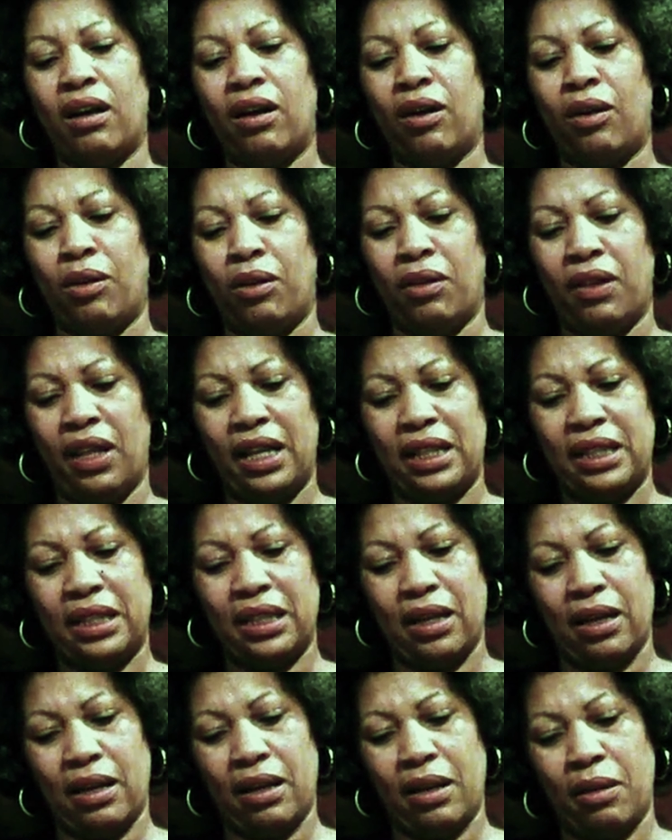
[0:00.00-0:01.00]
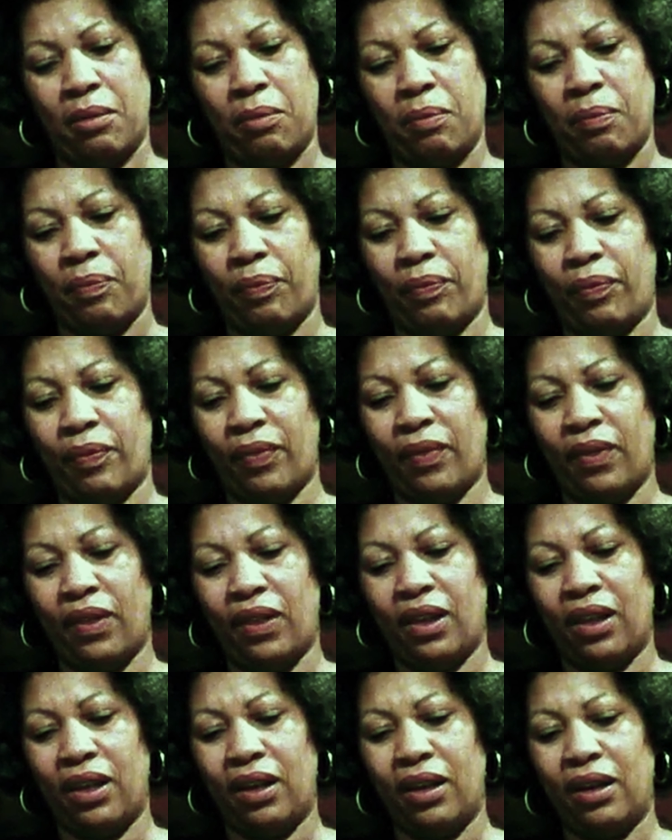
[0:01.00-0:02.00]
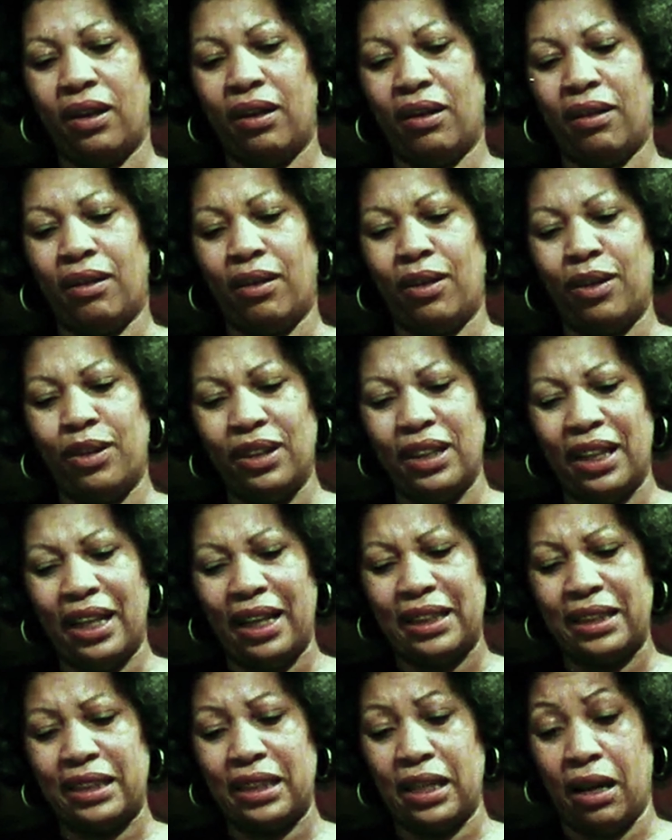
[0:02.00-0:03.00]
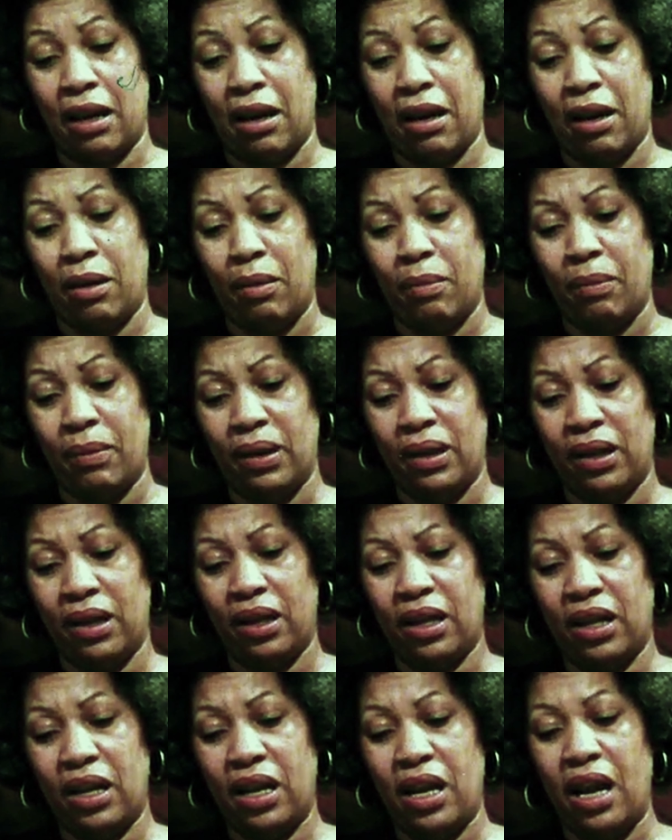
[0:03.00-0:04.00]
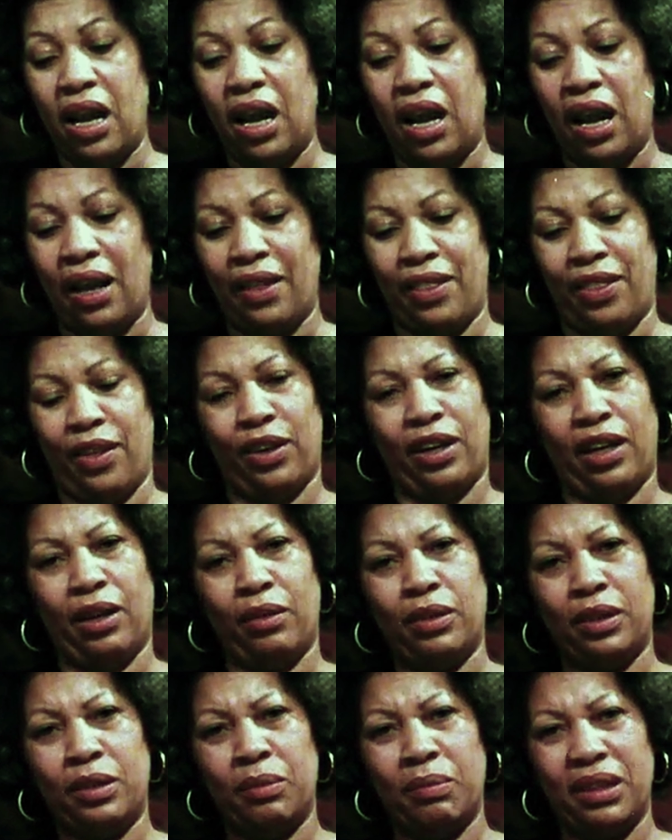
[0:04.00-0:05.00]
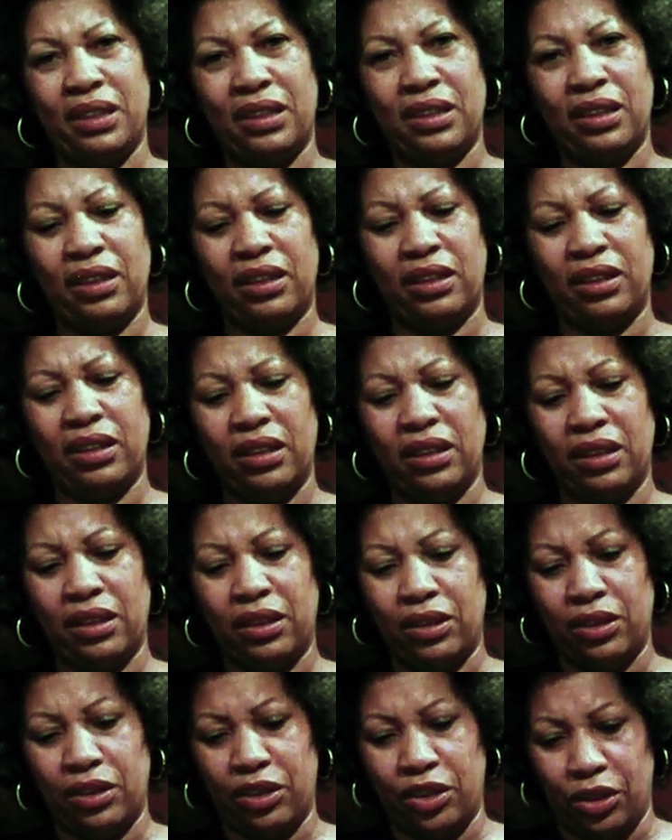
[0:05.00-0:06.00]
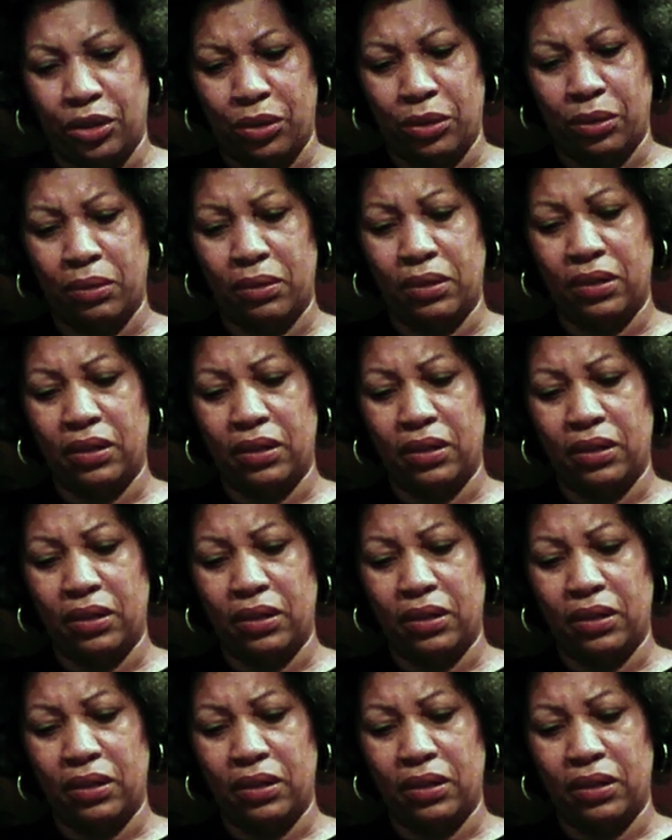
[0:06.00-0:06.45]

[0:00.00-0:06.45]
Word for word: All that time, all that time, I thought I was missing you.